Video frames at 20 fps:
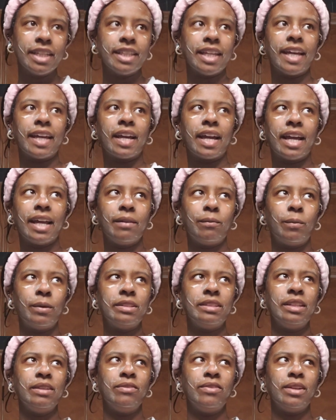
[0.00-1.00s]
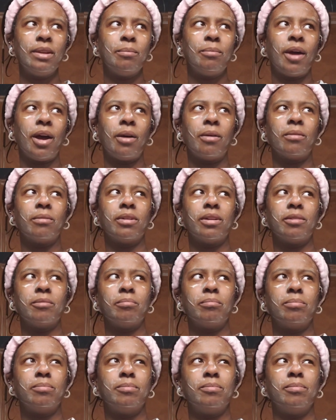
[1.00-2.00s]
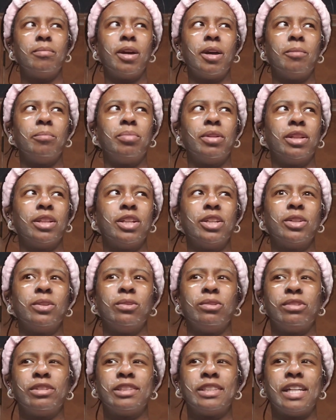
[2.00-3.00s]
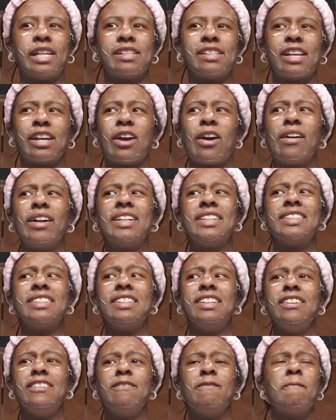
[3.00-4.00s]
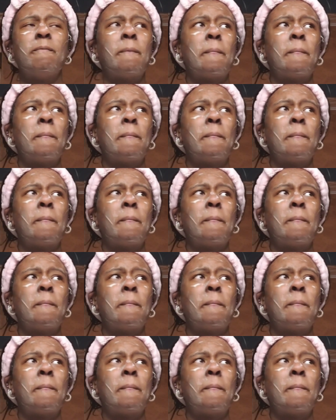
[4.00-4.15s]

Like, it wasn't even about a political stance. Like, honestly,